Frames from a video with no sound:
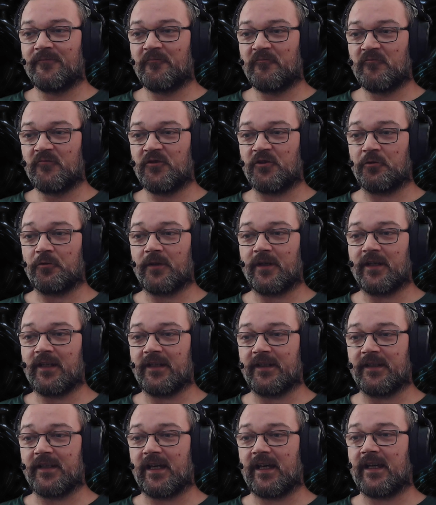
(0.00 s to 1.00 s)
she really
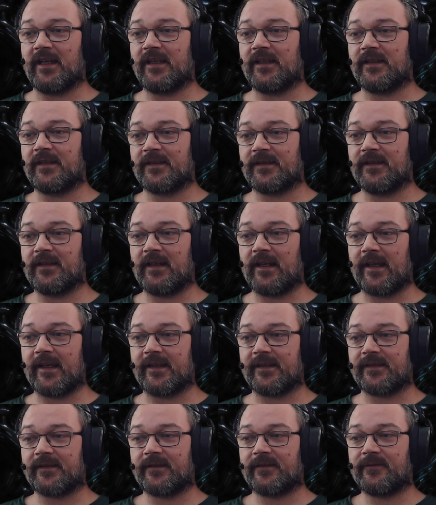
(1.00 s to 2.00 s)
dies the
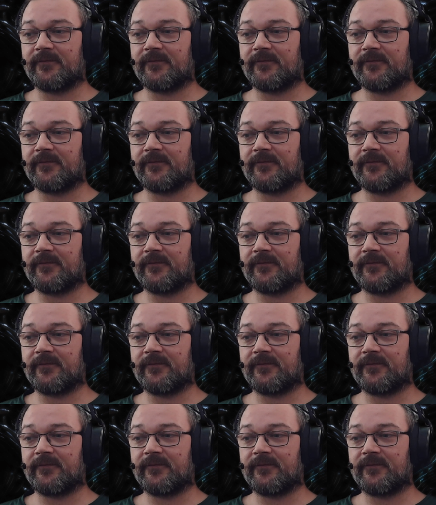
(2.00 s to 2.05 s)
last.